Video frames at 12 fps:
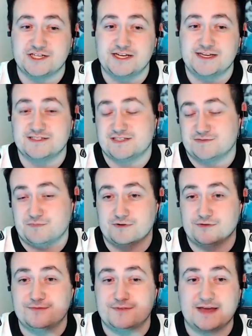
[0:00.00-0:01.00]
Jenkins has
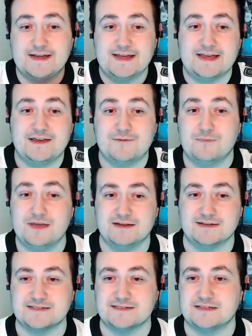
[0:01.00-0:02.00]
proved that he can be
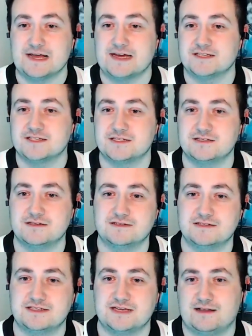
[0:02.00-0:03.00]
a nice,
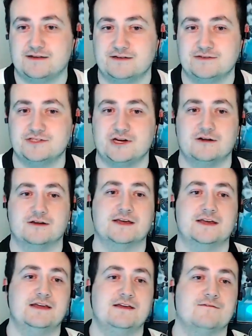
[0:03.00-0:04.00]
solid
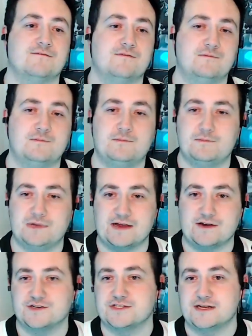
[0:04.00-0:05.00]
target if
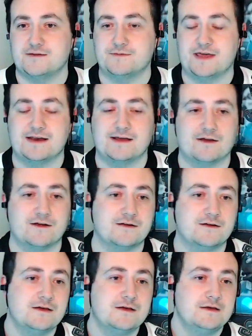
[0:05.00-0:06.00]
players end up getting
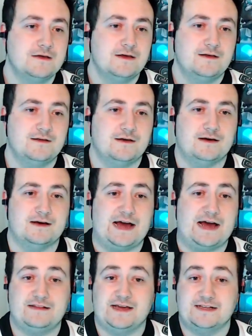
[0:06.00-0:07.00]
hurt. Uh,
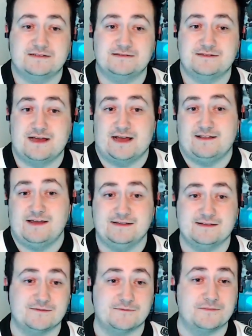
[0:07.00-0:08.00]
I like I
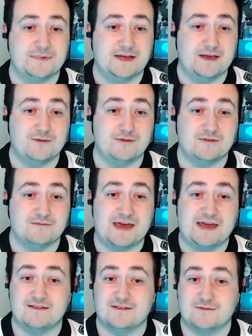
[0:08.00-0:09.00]
liked him. He was
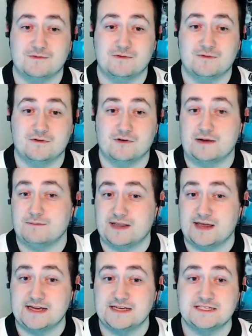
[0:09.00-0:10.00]
making some great
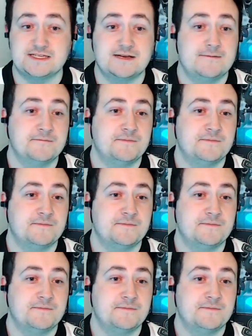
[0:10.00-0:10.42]
plays.